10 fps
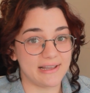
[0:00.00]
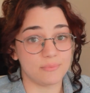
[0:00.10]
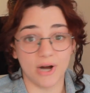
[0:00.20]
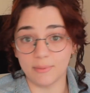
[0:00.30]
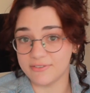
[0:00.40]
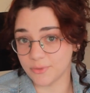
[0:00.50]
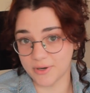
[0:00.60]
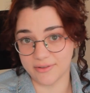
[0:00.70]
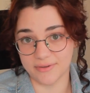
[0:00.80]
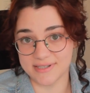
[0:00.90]
it, probably for one
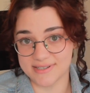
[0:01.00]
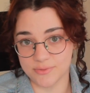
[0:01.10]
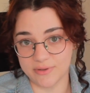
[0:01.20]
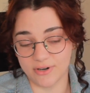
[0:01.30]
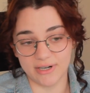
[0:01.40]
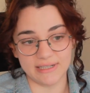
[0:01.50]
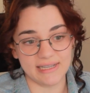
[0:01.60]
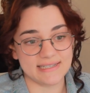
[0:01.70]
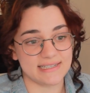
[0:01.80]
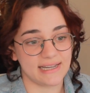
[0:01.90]
of the reasons we've already
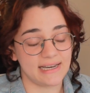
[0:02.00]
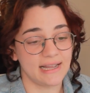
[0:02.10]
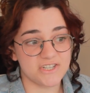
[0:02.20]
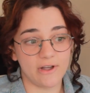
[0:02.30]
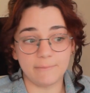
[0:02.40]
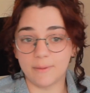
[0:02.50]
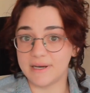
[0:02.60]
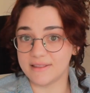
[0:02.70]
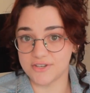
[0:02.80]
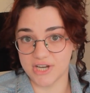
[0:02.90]
listed. So
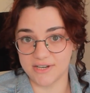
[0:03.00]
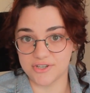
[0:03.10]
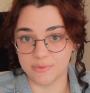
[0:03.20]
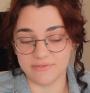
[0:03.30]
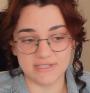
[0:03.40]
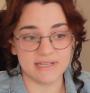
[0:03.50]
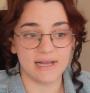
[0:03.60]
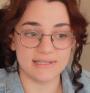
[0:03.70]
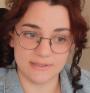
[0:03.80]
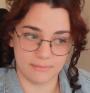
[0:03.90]
implementing the changes we've
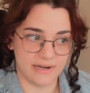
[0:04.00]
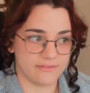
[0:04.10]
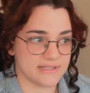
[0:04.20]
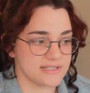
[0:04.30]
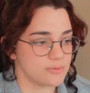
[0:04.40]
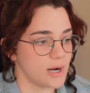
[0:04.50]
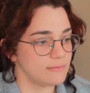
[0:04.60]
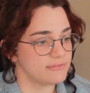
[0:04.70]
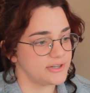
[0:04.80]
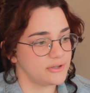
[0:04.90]
discussed might fix this
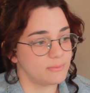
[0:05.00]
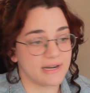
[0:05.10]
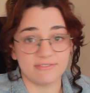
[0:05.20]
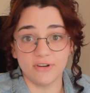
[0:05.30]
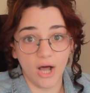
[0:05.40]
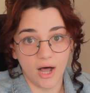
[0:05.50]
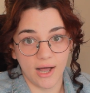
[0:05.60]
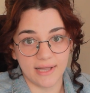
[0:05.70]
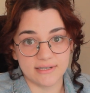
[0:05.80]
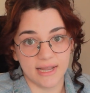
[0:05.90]
problem for you, but if
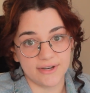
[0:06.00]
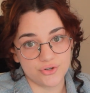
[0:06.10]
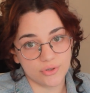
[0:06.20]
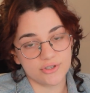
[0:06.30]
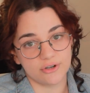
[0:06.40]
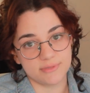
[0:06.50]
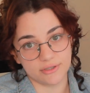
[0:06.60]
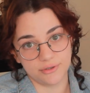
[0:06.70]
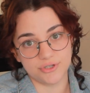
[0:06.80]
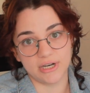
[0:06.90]
not, a short-term
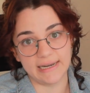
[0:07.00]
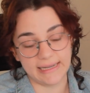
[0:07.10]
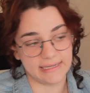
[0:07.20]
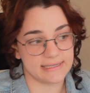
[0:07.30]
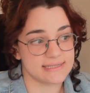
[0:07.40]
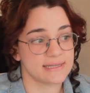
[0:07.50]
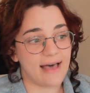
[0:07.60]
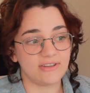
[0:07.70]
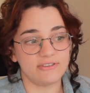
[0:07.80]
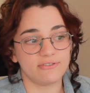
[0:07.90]
solution is
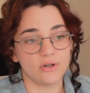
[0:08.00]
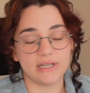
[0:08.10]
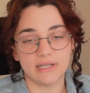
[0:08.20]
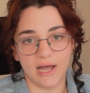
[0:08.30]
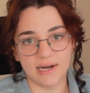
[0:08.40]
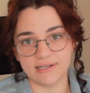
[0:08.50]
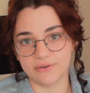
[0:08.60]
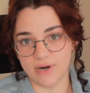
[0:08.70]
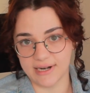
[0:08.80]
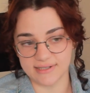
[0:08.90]
have a fully locked-in
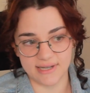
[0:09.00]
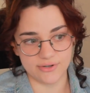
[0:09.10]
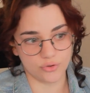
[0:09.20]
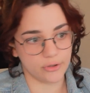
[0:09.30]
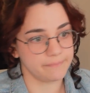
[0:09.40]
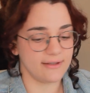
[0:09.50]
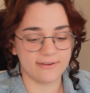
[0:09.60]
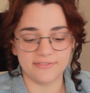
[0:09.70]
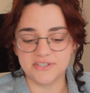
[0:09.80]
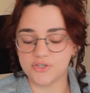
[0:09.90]
writing schedule, even
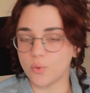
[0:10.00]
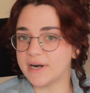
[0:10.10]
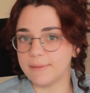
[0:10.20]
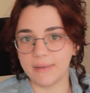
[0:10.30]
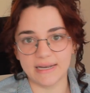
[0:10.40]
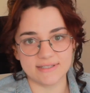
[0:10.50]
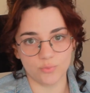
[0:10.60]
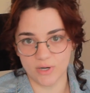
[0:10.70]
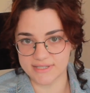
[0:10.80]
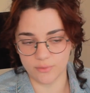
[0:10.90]
if it's 20 minutes
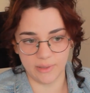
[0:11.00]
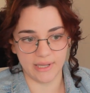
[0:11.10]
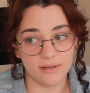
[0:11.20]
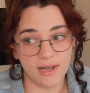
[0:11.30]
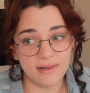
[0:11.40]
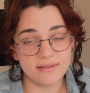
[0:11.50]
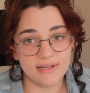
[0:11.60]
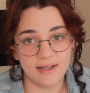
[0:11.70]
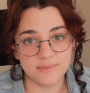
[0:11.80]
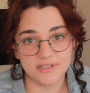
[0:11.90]
once a week. A lot of the
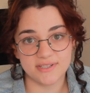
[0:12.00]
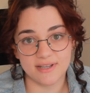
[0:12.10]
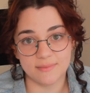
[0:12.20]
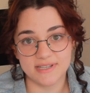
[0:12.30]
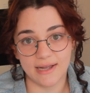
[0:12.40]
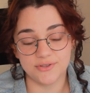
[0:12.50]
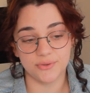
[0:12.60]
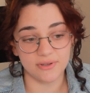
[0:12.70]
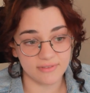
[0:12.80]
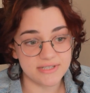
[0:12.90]
times, it just comes down to
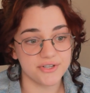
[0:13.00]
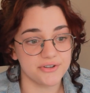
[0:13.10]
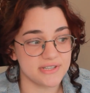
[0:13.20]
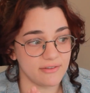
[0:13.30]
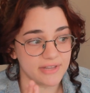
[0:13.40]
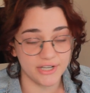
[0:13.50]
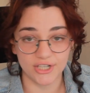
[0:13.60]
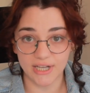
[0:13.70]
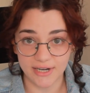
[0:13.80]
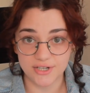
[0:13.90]
convincing yourself that you're
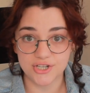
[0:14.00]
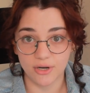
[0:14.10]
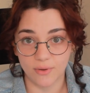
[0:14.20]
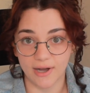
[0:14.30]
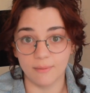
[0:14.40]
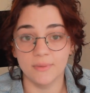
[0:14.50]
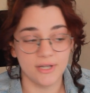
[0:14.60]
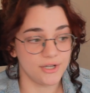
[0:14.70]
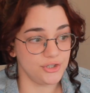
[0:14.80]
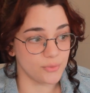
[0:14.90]
gonna show up,
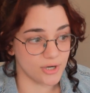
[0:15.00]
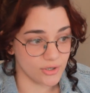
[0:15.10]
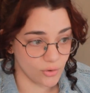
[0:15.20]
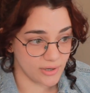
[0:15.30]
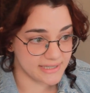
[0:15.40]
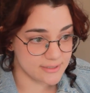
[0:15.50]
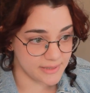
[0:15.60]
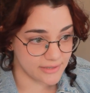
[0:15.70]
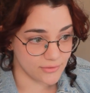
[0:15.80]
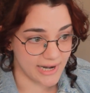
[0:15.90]
you are going to
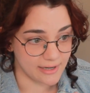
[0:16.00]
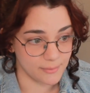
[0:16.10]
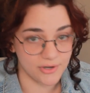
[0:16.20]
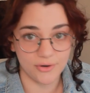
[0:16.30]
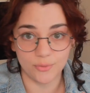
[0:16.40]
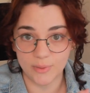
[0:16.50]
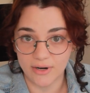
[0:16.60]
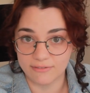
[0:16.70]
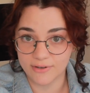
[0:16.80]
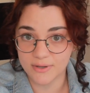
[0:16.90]
be in writing mode, we
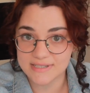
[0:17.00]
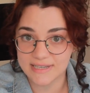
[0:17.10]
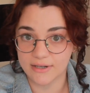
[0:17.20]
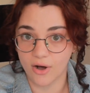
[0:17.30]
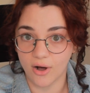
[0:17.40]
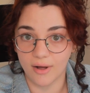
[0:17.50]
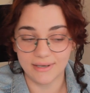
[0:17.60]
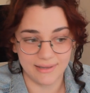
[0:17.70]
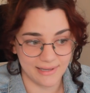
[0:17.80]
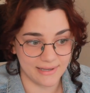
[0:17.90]
are focusing on
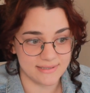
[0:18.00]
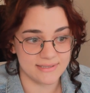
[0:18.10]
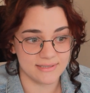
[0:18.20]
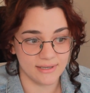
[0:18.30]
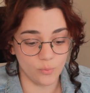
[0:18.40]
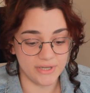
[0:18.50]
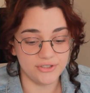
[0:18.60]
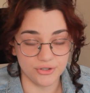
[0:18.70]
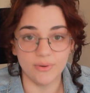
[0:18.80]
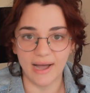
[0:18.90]
this, we
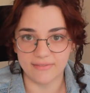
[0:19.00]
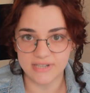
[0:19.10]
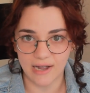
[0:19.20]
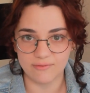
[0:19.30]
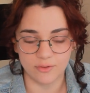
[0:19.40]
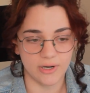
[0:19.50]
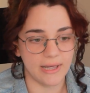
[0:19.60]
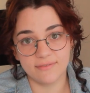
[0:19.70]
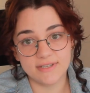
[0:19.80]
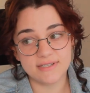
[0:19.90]
do have time for it.
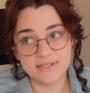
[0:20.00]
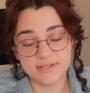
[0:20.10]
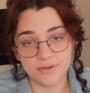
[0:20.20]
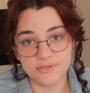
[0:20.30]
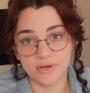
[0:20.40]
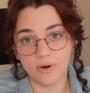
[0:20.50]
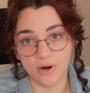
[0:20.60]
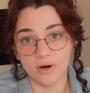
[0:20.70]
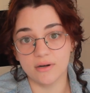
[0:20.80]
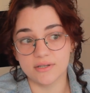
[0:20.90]
If this is so
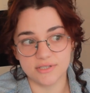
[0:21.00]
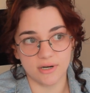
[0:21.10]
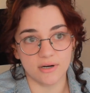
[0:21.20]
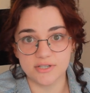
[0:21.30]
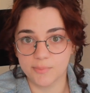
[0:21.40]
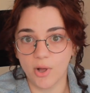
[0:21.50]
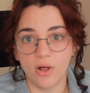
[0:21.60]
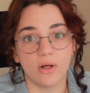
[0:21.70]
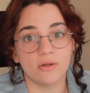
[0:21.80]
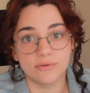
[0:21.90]
hard, start
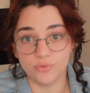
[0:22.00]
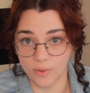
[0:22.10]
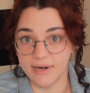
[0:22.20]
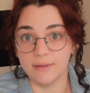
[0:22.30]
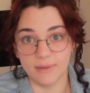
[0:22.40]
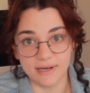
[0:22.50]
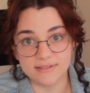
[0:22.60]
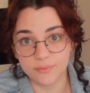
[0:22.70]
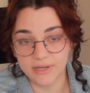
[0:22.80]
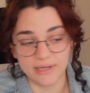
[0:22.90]
small. 20 minutes
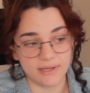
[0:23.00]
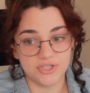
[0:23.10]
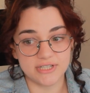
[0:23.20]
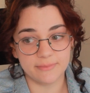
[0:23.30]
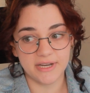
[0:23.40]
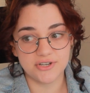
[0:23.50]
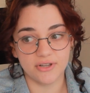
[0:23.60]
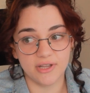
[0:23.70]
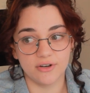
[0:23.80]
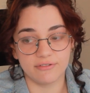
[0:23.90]
a week. Just make sure
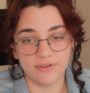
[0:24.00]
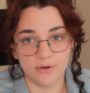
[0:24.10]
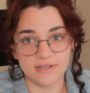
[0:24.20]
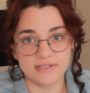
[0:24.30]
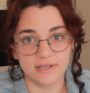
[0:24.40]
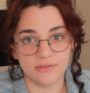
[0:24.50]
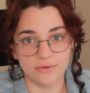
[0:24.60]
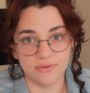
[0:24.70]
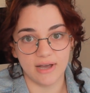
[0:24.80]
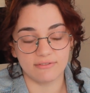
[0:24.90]
that you're focusing
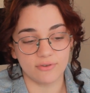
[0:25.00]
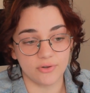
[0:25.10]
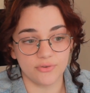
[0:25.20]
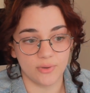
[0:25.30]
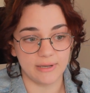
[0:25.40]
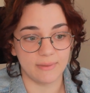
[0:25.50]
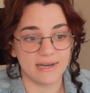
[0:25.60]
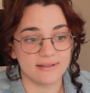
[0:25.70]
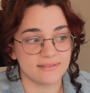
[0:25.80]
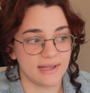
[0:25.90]
through that full 20
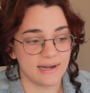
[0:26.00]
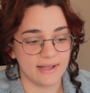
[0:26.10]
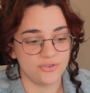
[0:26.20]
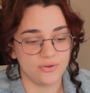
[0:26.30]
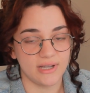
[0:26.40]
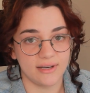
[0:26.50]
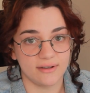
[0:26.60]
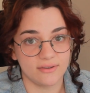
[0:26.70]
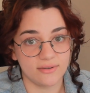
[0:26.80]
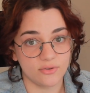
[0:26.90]
minutes. And as you get
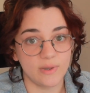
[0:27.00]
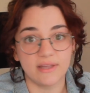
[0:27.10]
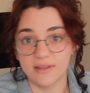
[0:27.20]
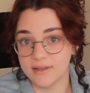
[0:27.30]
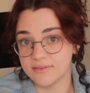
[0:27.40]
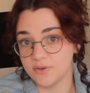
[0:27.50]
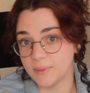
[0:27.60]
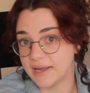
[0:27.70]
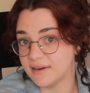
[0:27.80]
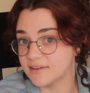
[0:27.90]
into the swing of this, you
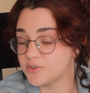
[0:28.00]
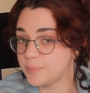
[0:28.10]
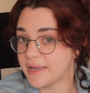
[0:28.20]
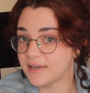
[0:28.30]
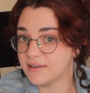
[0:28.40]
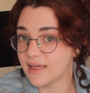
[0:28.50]
might expand